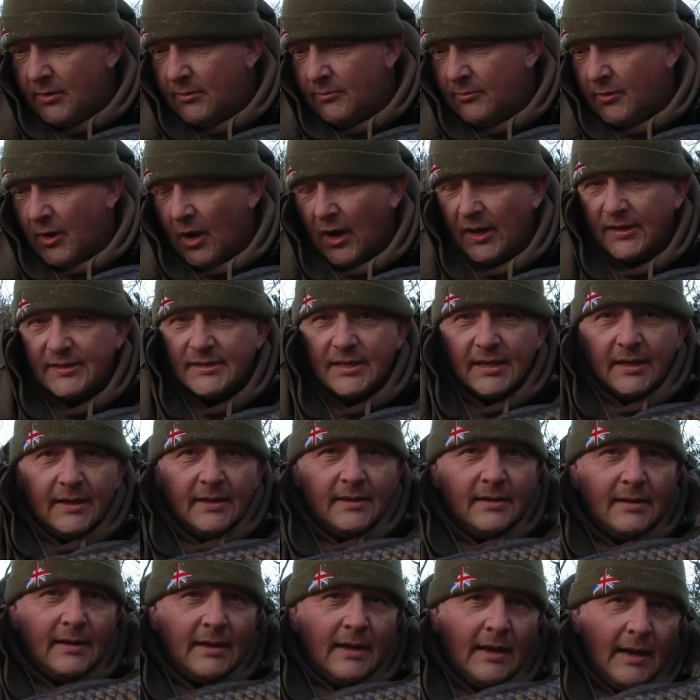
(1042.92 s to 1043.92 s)
Right,
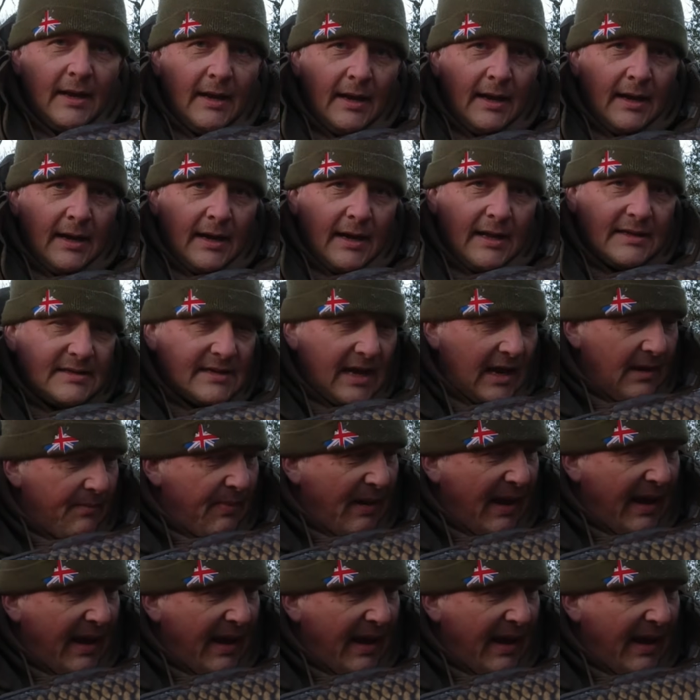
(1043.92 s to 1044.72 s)
let's get it